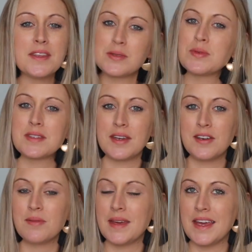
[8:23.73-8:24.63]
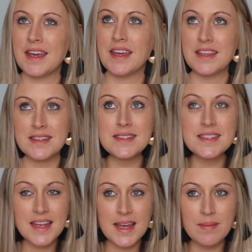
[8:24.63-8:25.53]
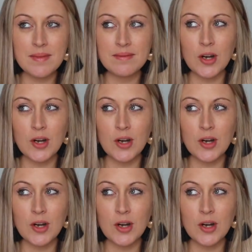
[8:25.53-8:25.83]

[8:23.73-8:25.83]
this was going to be his name,